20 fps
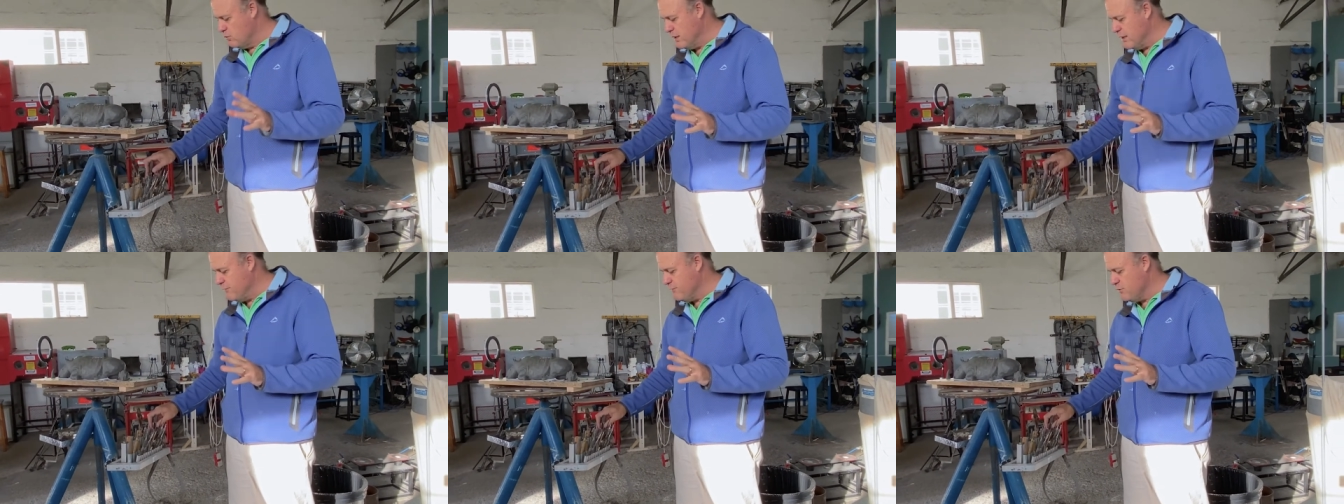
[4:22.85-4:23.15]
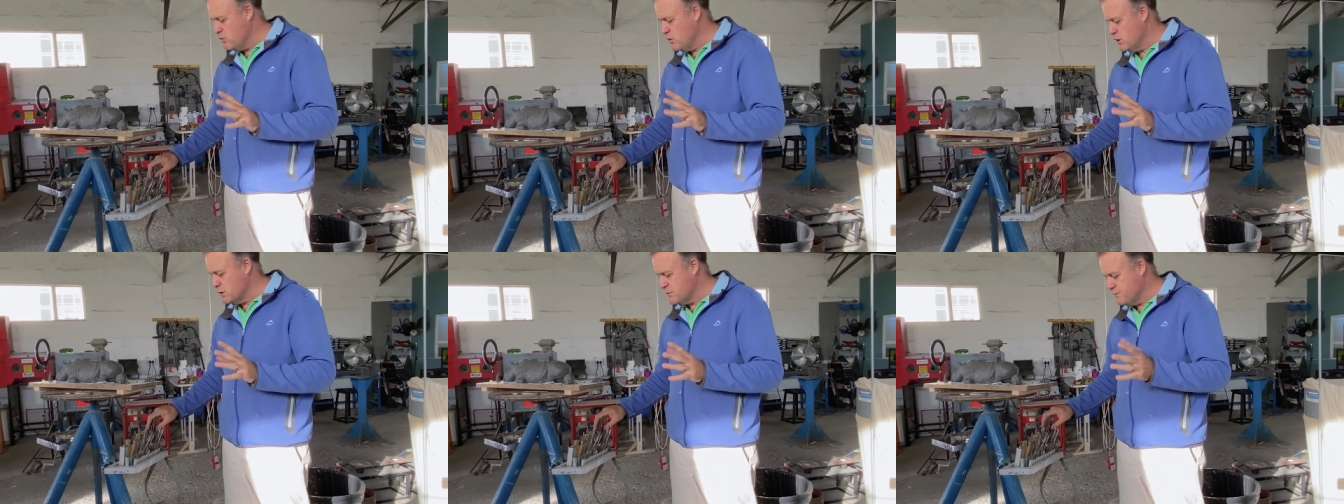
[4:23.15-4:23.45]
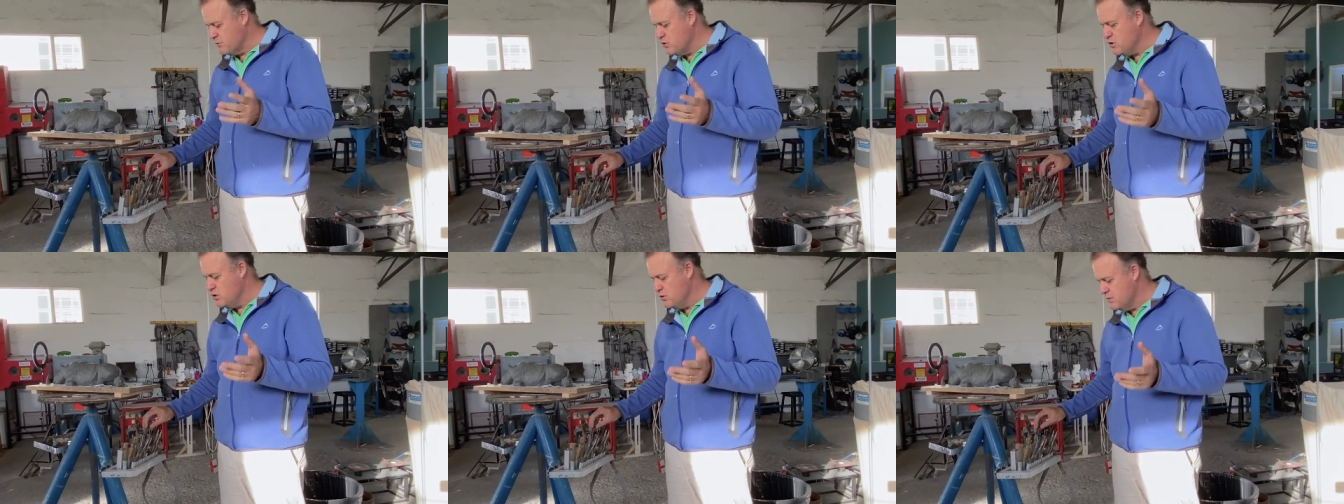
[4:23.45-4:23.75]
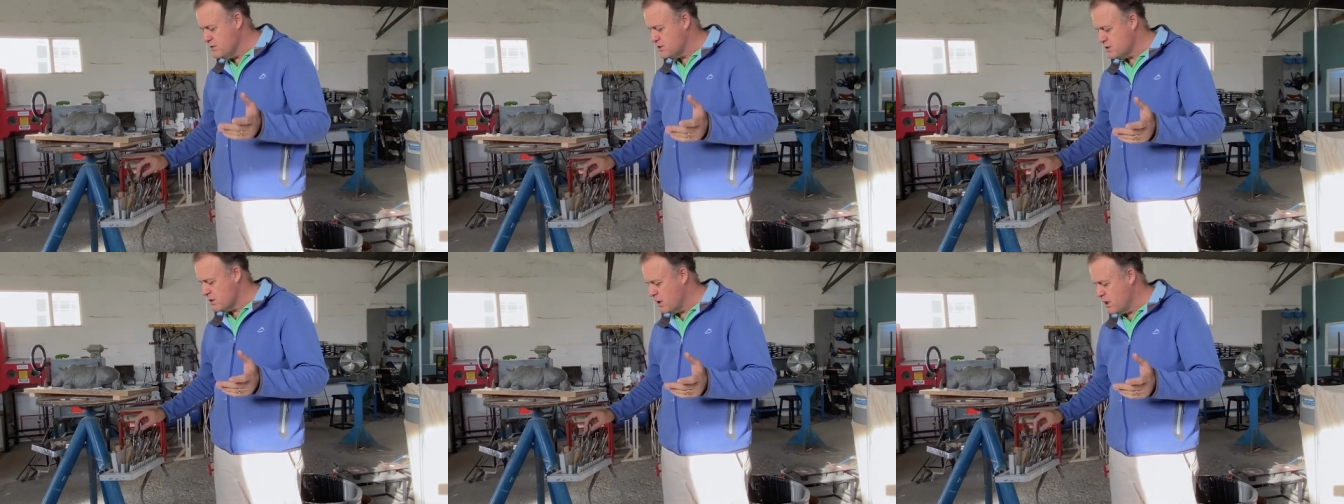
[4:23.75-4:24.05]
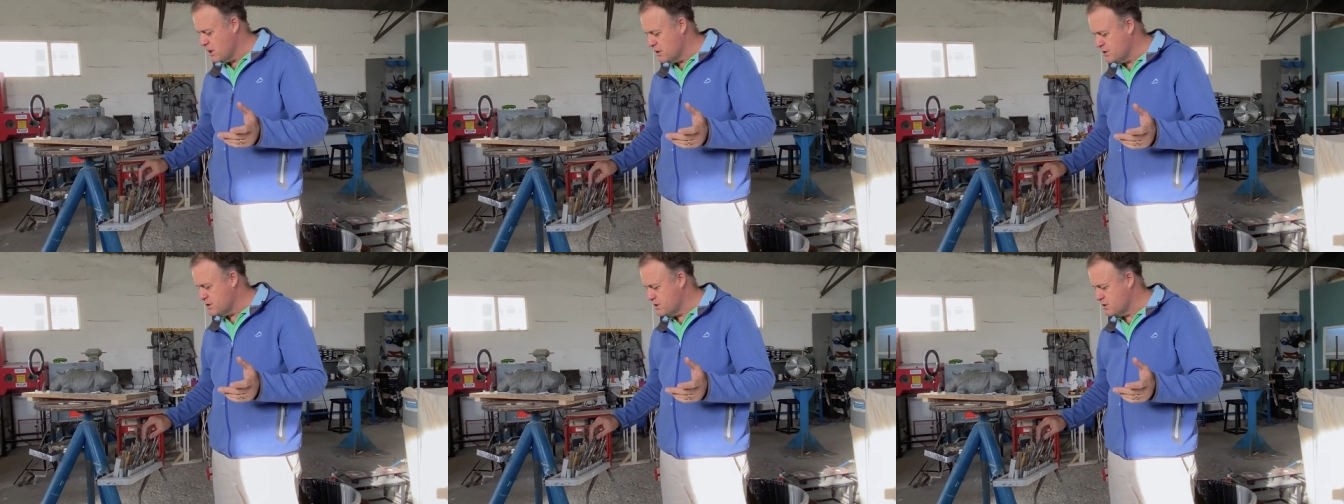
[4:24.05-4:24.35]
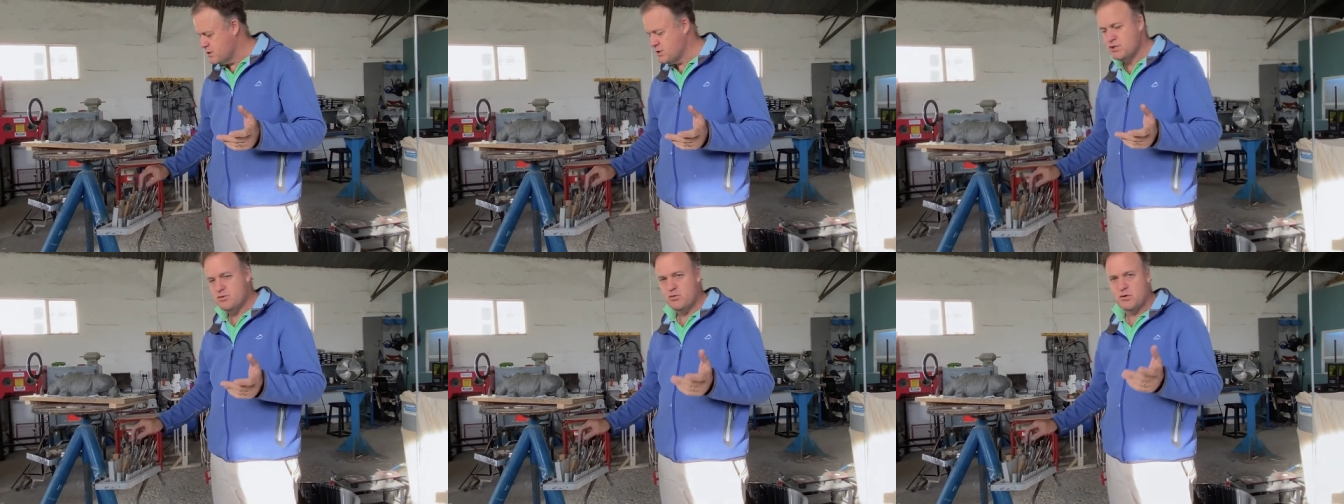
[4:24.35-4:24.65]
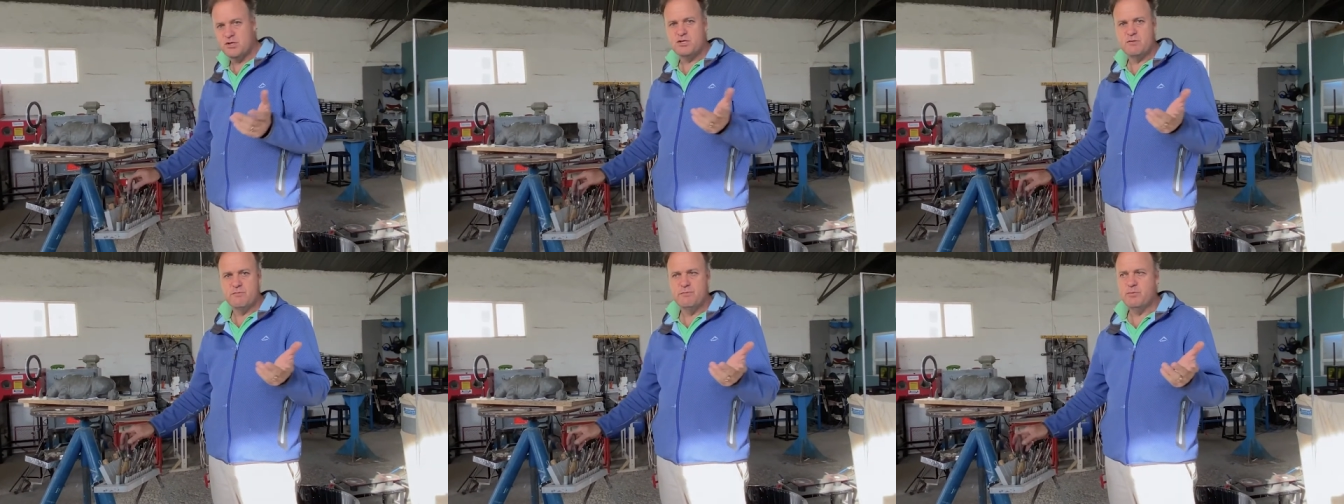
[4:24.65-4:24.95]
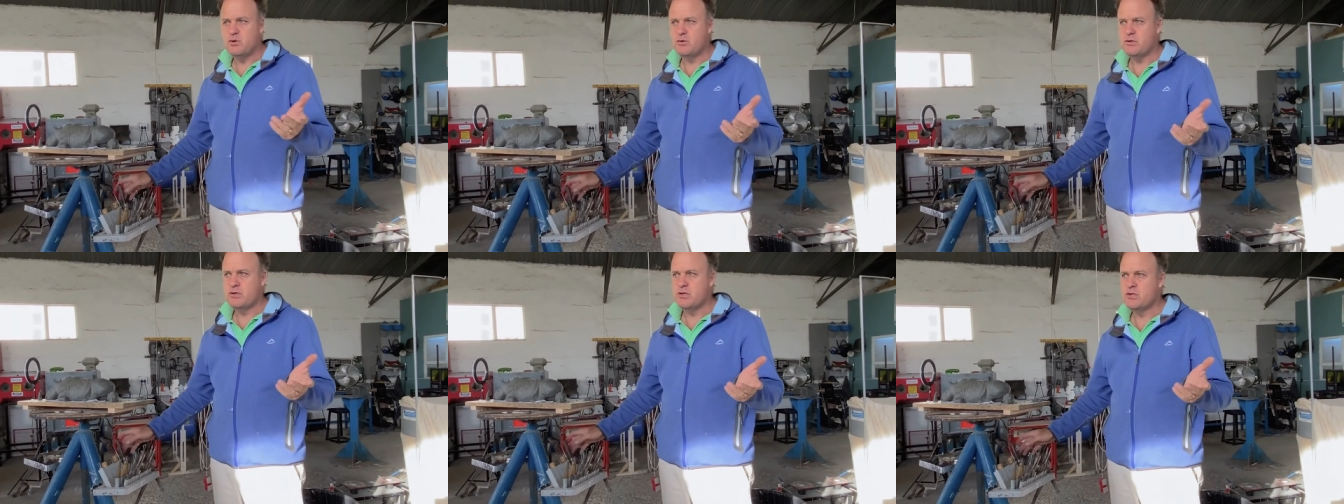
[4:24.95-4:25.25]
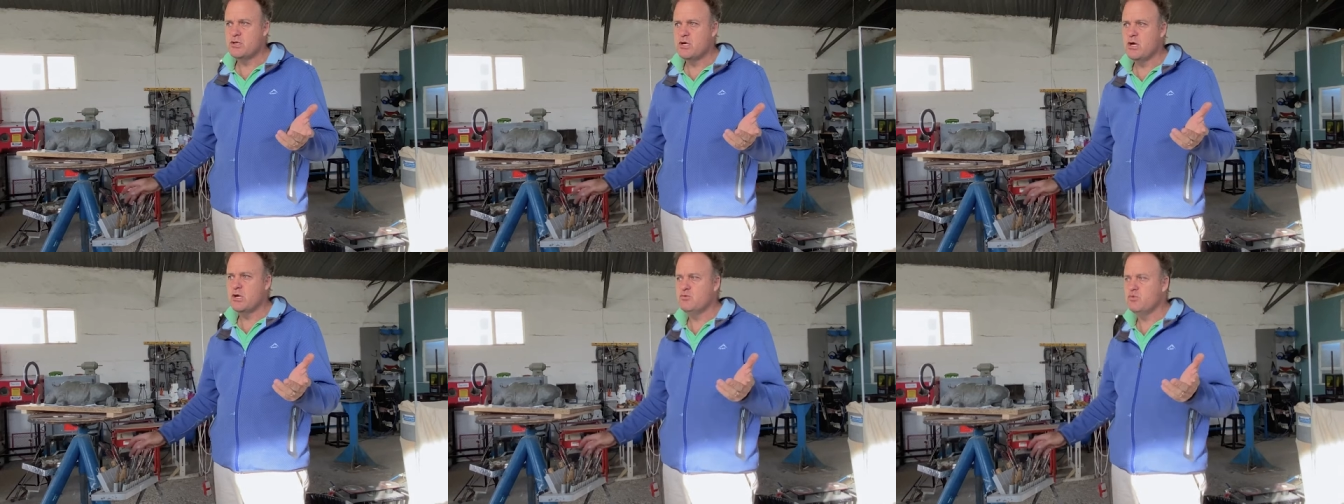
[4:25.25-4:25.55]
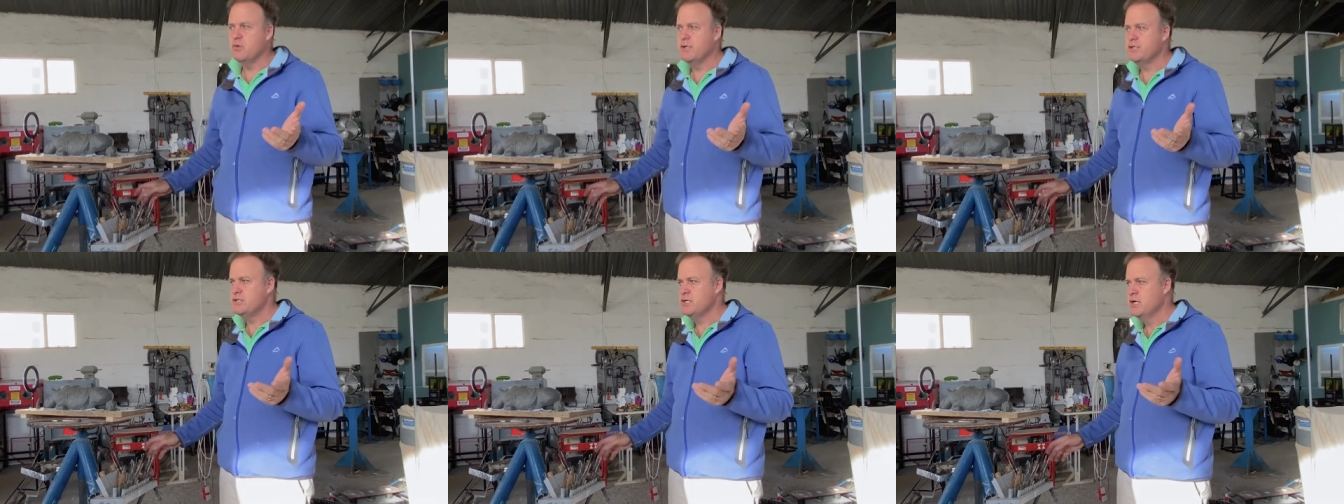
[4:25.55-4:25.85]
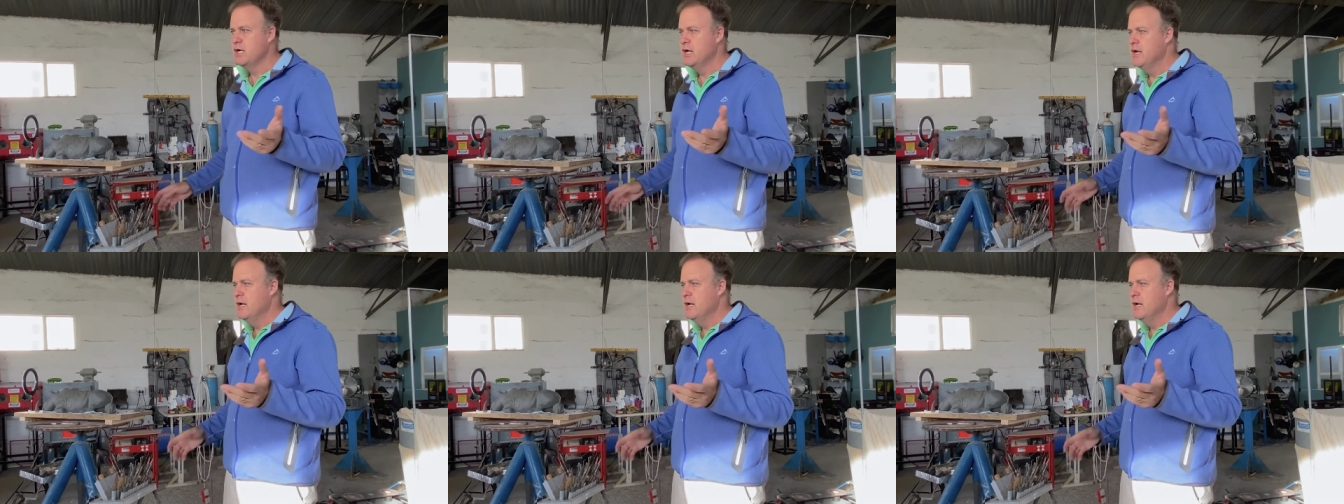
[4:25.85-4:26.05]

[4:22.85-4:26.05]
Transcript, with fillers: whatever works for you as an artist is what's important, not what